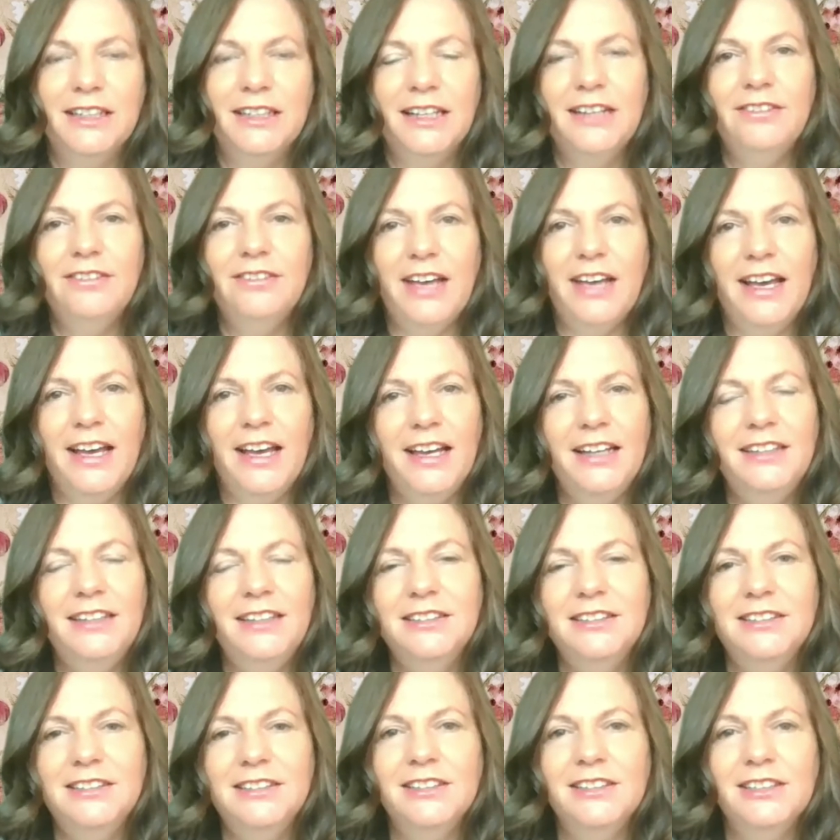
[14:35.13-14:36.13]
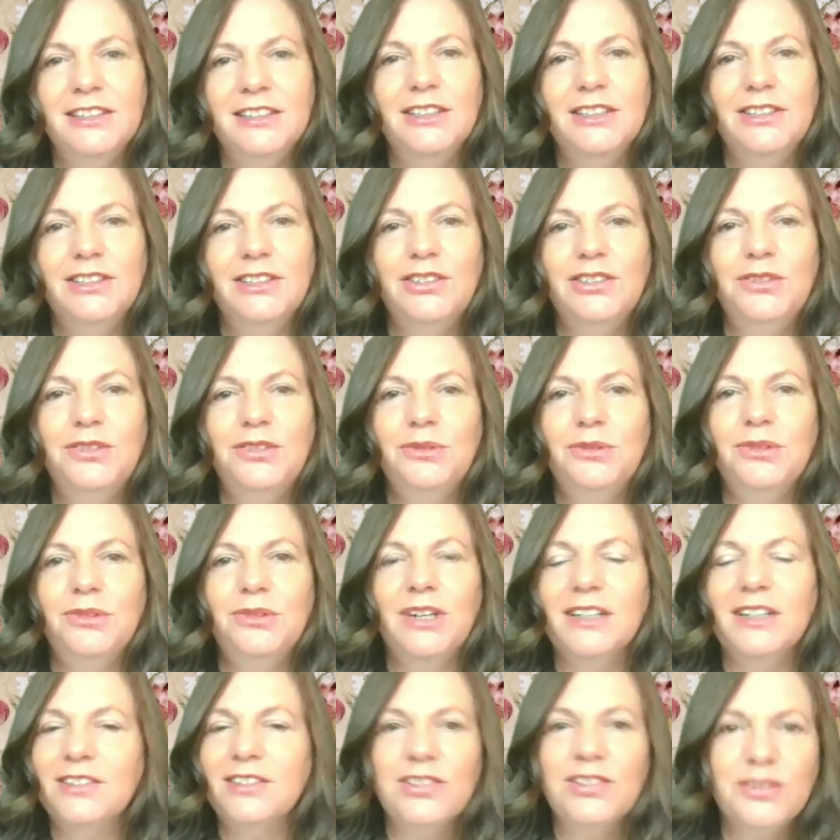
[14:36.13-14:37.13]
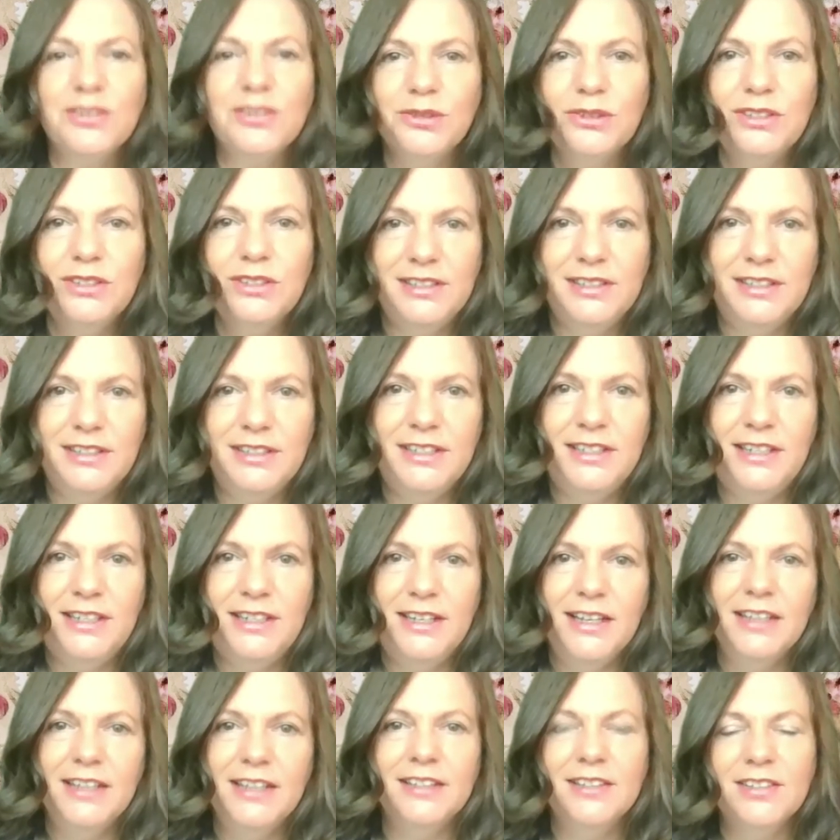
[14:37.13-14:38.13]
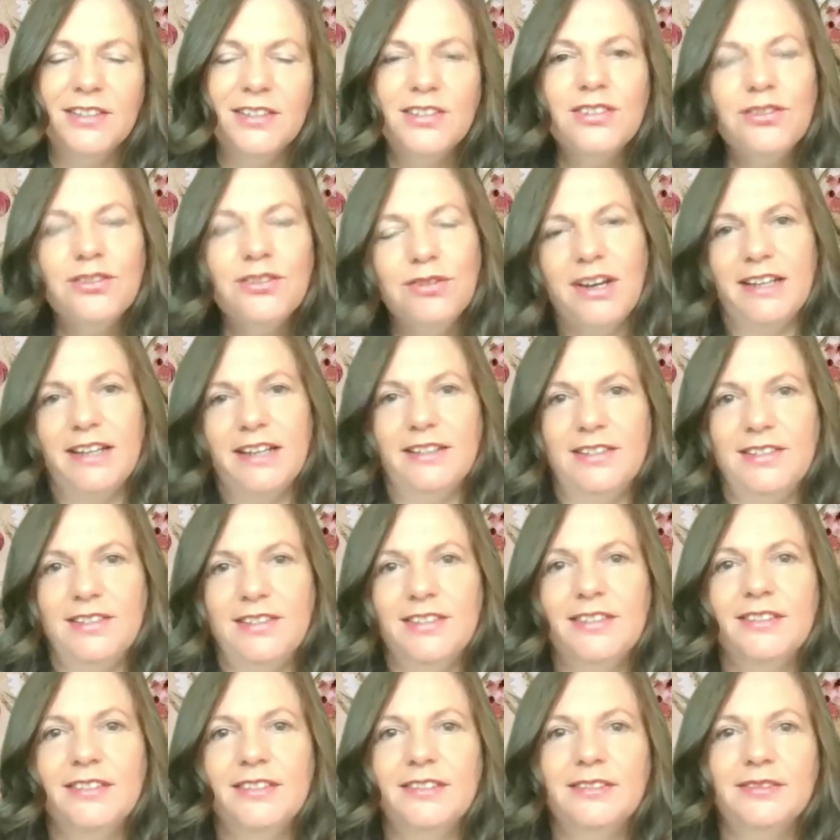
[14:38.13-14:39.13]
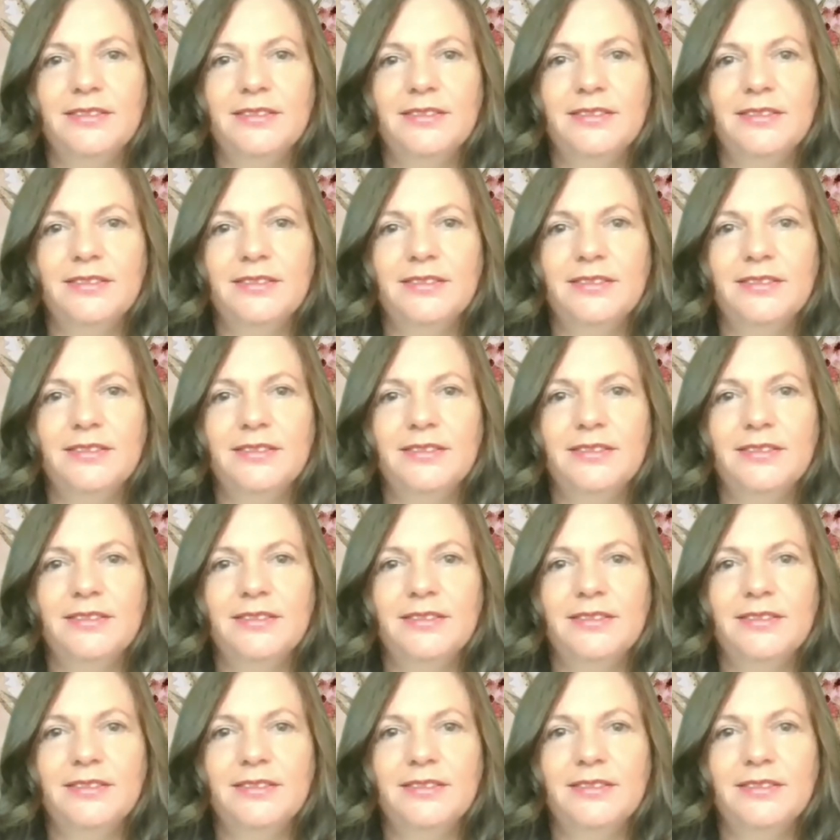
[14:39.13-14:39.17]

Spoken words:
have added to uncertainty and stress.